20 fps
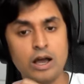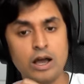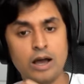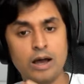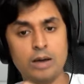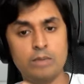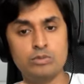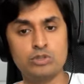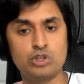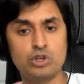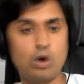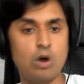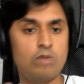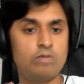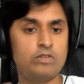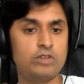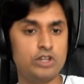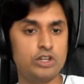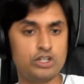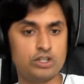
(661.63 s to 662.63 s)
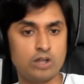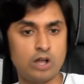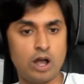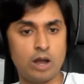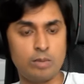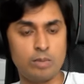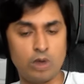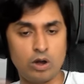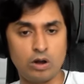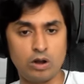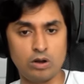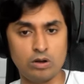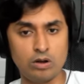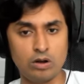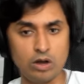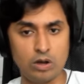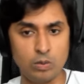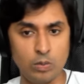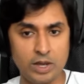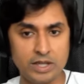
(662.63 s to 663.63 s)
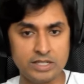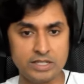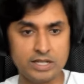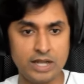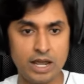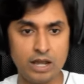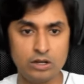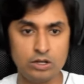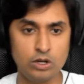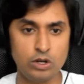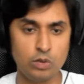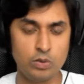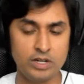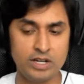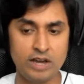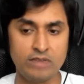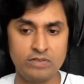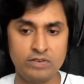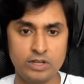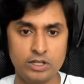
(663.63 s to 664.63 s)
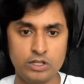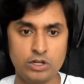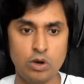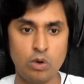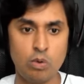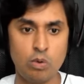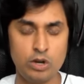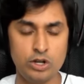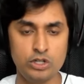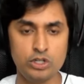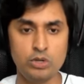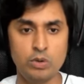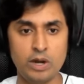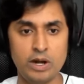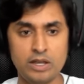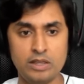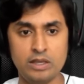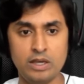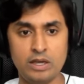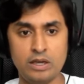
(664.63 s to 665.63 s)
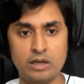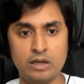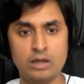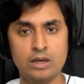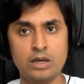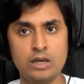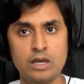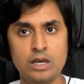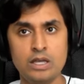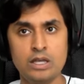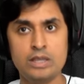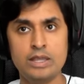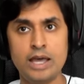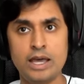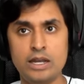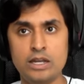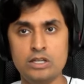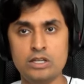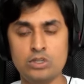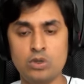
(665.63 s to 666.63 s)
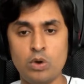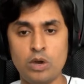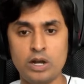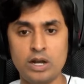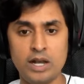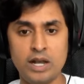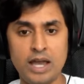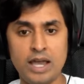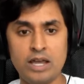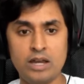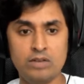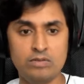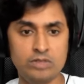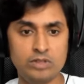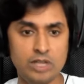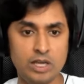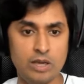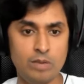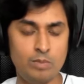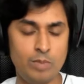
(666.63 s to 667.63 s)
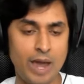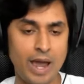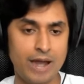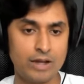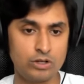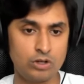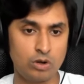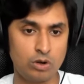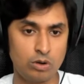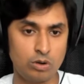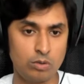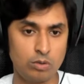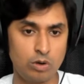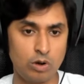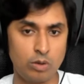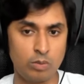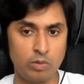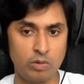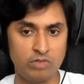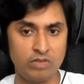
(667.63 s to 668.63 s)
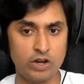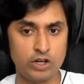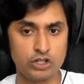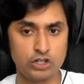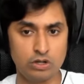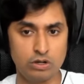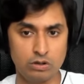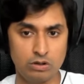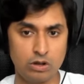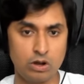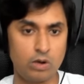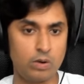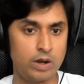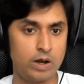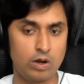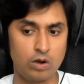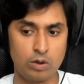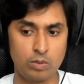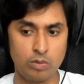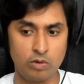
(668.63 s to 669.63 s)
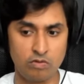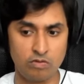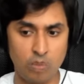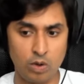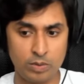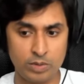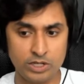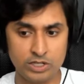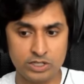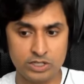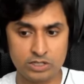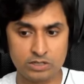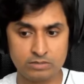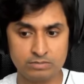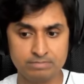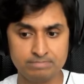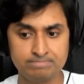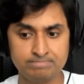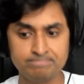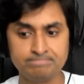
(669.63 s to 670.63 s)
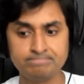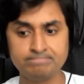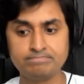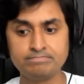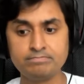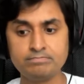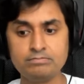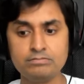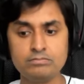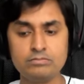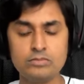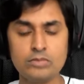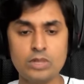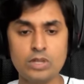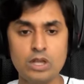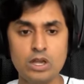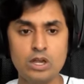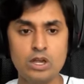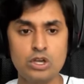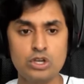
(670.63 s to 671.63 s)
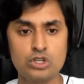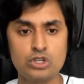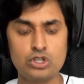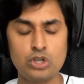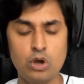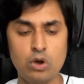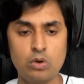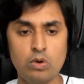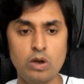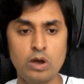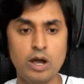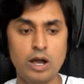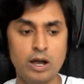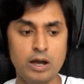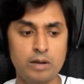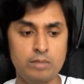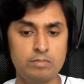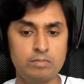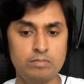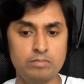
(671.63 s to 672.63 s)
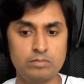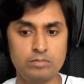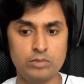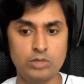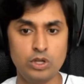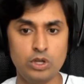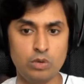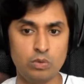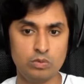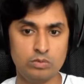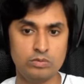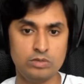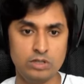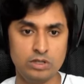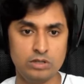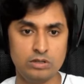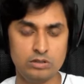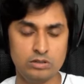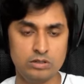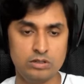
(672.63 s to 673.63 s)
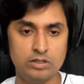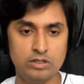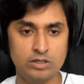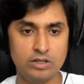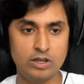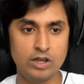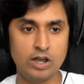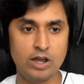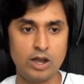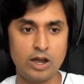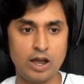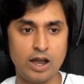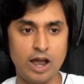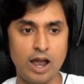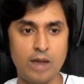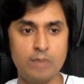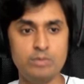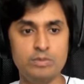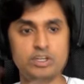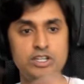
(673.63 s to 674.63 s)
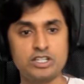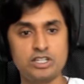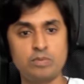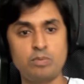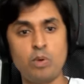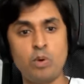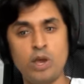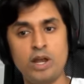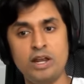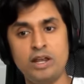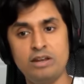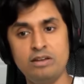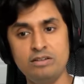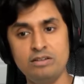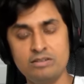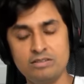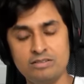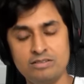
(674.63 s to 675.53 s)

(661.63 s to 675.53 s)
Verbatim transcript: Um, so hopefully she'll come on, on on Wednesday. And, you know, we definitely don't want to do anything that is going to negatively impact her, her professional career or performance. So, um, you know, I'm disappointed.